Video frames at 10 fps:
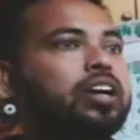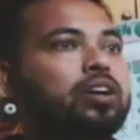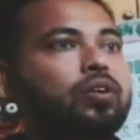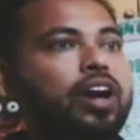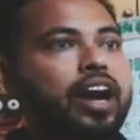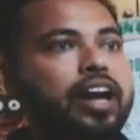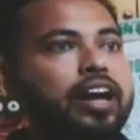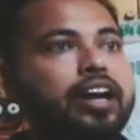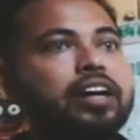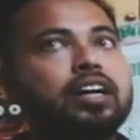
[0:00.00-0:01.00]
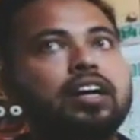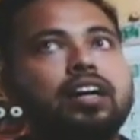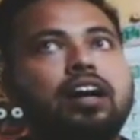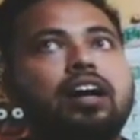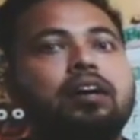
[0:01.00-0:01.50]
chloride,
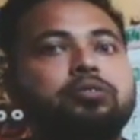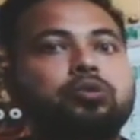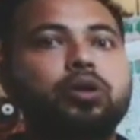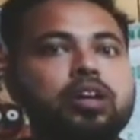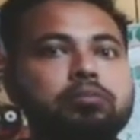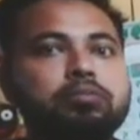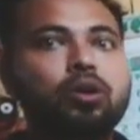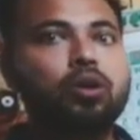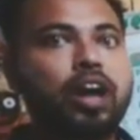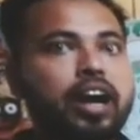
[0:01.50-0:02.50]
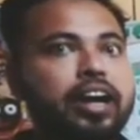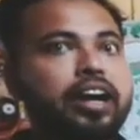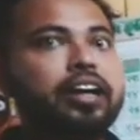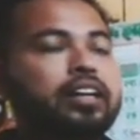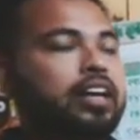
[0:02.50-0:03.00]
sodium
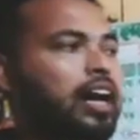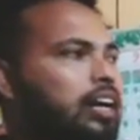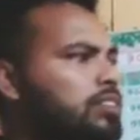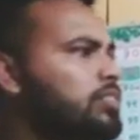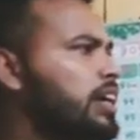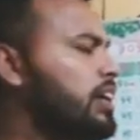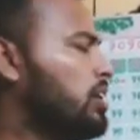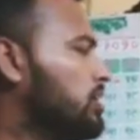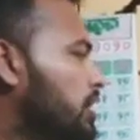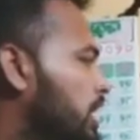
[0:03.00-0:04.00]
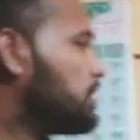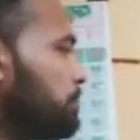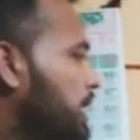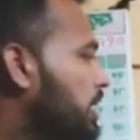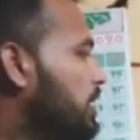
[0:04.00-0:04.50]
chloride, and different other
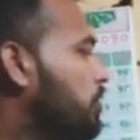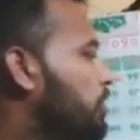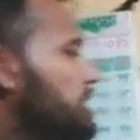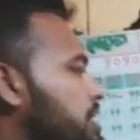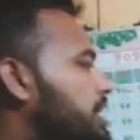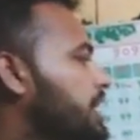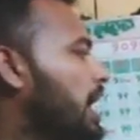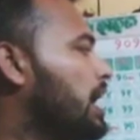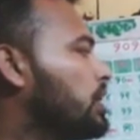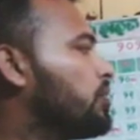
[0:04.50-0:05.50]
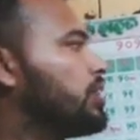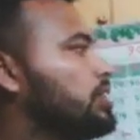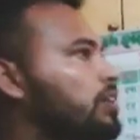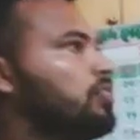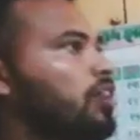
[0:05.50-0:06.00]
aspects which react
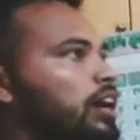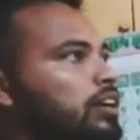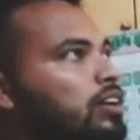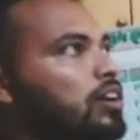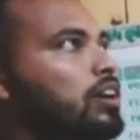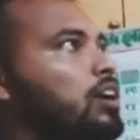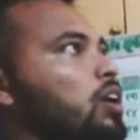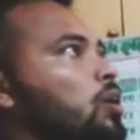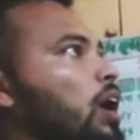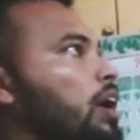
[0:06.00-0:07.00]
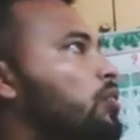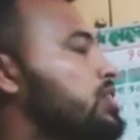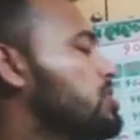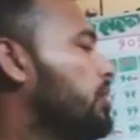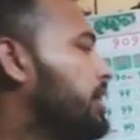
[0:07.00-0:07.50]
with the water and
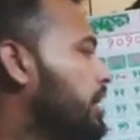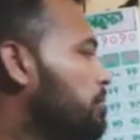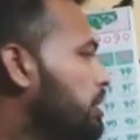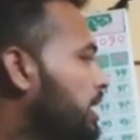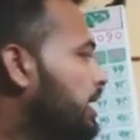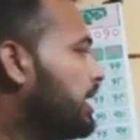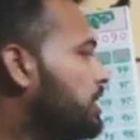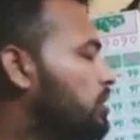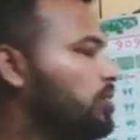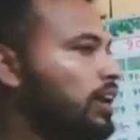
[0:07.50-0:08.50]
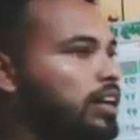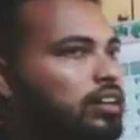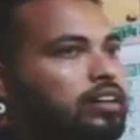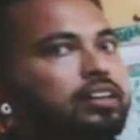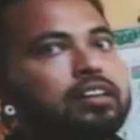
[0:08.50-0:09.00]
which contaminated the
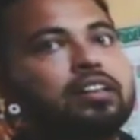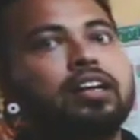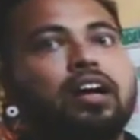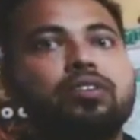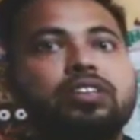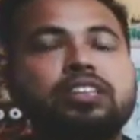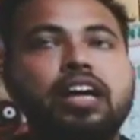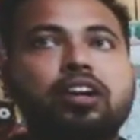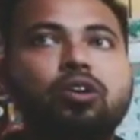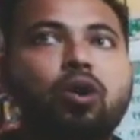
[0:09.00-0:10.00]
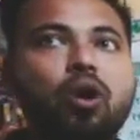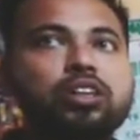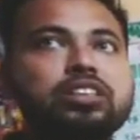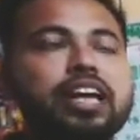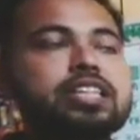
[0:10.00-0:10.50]
water, which can
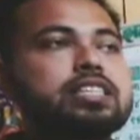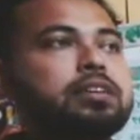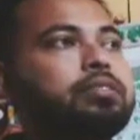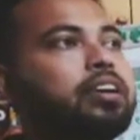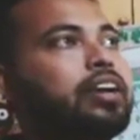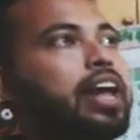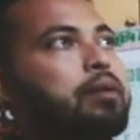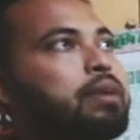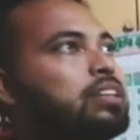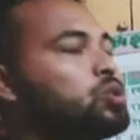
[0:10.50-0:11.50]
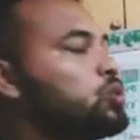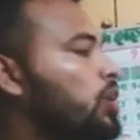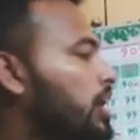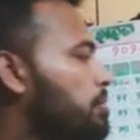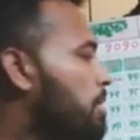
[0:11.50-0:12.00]
cause a severe damage to
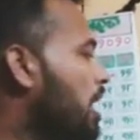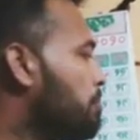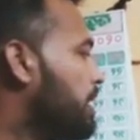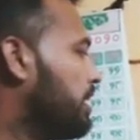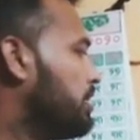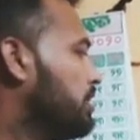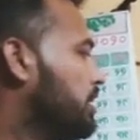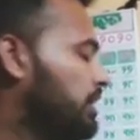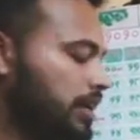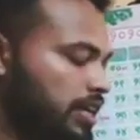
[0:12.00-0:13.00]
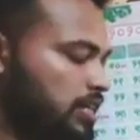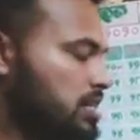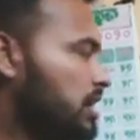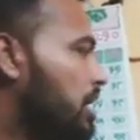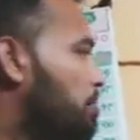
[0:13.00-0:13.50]
the environment.
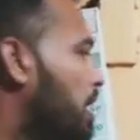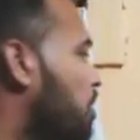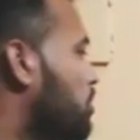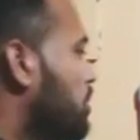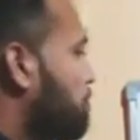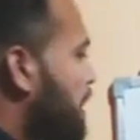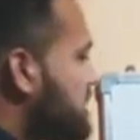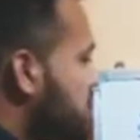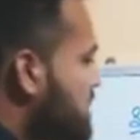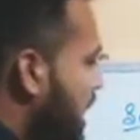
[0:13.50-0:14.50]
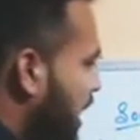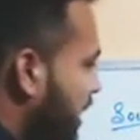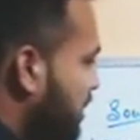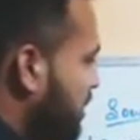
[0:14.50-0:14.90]
Next, about the pesticide.